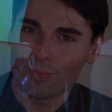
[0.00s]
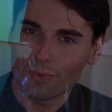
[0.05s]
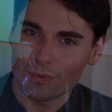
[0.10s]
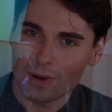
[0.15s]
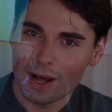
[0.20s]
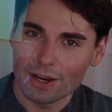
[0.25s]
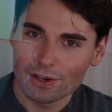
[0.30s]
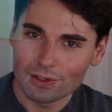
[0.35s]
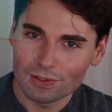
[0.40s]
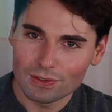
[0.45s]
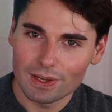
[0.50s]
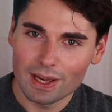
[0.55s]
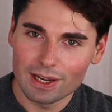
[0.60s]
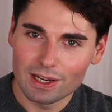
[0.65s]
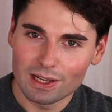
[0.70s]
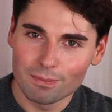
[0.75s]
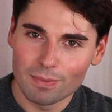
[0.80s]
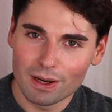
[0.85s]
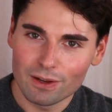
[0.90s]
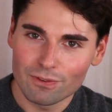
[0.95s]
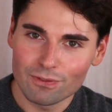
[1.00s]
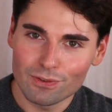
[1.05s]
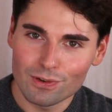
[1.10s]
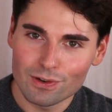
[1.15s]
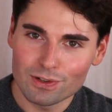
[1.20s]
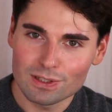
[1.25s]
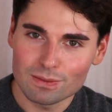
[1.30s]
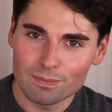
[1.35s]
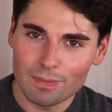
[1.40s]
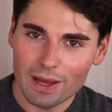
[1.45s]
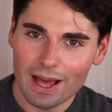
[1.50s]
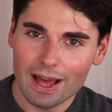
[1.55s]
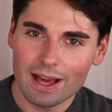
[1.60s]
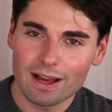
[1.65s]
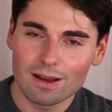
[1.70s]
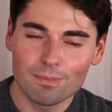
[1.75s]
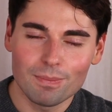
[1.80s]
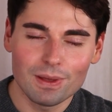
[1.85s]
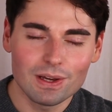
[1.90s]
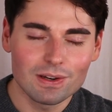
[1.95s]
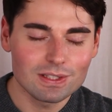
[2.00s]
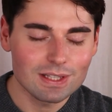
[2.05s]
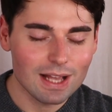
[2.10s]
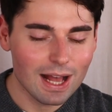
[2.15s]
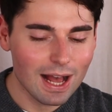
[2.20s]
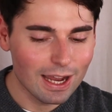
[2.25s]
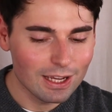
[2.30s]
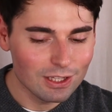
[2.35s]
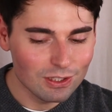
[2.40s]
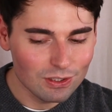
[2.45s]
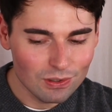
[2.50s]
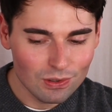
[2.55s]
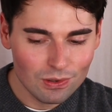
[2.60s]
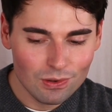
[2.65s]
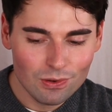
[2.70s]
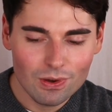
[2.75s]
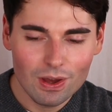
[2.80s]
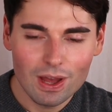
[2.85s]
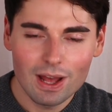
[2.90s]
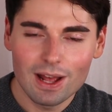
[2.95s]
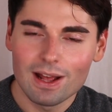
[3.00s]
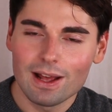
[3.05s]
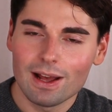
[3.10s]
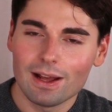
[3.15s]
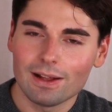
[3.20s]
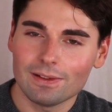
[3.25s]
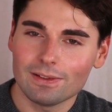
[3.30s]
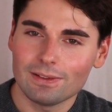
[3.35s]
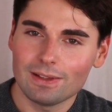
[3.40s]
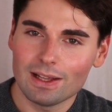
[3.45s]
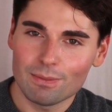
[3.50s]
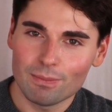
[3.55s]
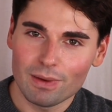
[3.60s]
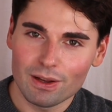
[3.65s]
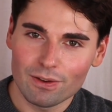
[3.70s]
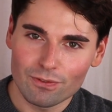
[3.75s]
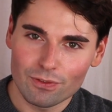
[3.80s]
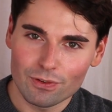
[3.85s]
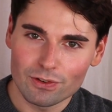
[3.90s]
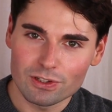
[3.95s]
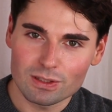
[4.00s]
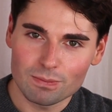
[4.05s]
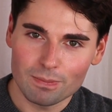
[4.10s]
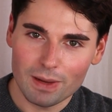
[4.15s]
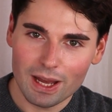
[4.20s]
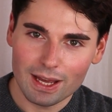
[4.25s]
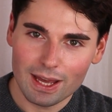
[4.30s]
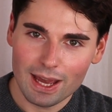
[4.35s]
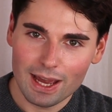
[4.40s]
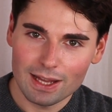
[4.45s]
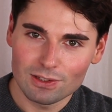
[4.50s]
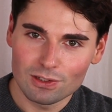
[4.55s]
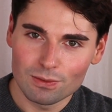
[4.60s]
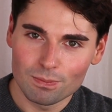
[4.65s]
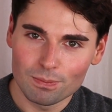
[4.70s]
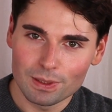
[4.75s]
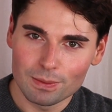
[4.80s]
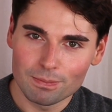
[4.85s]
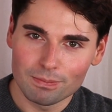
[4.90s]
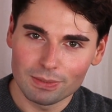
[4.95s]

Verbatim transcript: prior to getting my first bag because I knew that my first bag had to be